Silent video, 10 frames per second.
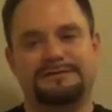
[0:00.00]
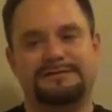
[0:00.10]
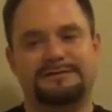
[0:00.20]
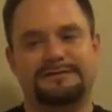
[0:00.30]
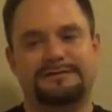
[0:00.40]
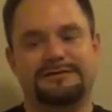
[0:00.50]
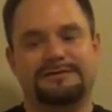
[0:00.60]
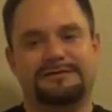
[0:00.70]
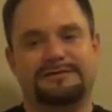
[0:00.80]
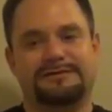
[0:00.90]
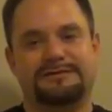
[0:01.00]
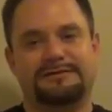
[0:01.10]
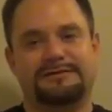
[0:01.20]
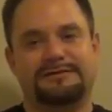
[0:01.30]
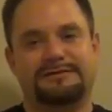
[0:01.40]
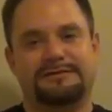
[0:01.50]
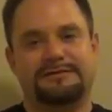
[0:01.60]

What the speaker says: [no speech]